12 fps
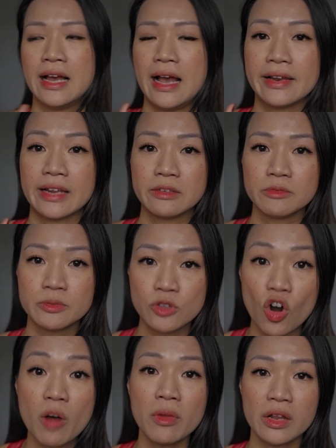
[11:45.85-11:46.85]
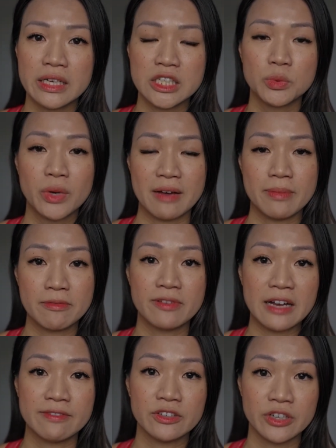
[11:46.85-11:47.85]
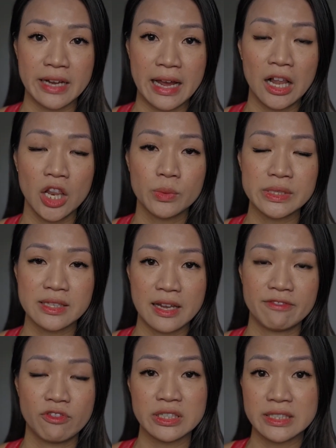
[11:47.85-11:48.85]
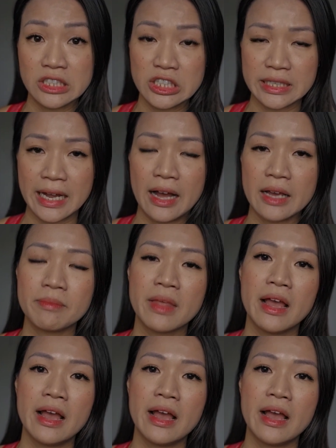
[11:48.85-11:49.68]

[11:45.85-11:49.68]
And then normally you would have a 500 calories left for dinner time.